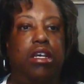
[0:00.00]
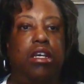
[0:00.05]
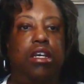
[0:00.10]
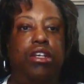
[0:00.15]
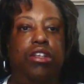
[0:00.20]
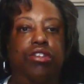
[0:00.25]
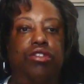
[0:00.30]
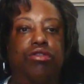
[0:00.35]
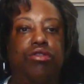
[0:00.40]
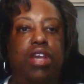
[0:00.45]

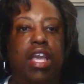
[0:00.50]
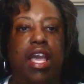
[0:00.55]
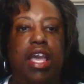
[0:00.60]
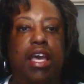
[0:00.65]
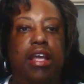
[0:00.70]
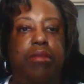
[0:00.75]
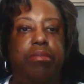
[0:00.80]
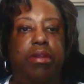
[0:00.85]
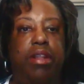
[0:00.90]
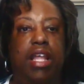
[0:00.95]
You
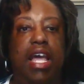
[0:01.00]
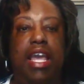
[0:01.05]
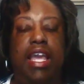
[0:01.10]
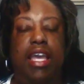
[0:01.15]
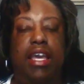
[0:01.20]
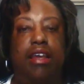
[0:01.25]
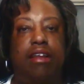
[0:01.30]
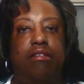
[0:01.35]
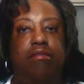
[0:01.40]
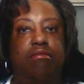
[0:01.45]
can't
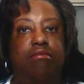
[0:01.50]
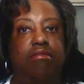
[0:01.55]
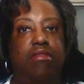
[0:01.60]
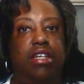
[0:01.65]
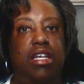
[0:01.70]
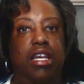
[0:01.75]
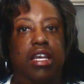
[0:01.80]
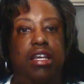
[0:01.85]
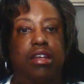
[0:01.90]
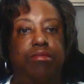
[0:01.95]
plan
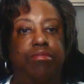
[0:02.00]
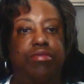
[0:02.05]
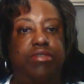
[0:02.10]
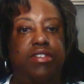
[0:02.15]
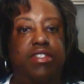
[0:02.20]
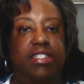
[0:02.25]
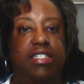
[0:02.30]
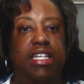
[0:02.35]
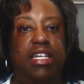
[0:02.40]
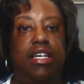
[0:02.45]
and
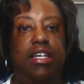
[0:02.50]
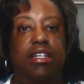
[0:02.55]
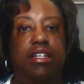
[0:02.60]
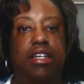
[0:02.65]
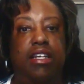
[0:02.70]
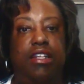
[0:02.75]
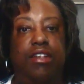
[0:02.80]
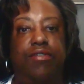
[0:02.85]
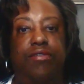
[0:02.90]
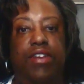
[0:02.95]
present
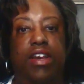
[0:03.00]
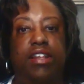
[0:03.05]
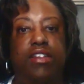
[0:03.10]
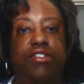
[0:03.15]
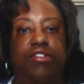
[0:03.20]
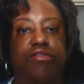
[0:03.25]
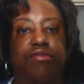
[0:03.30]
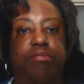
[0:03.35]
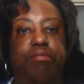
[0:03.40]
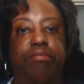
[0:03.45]
an
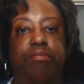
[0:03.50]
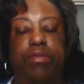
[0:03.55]
effective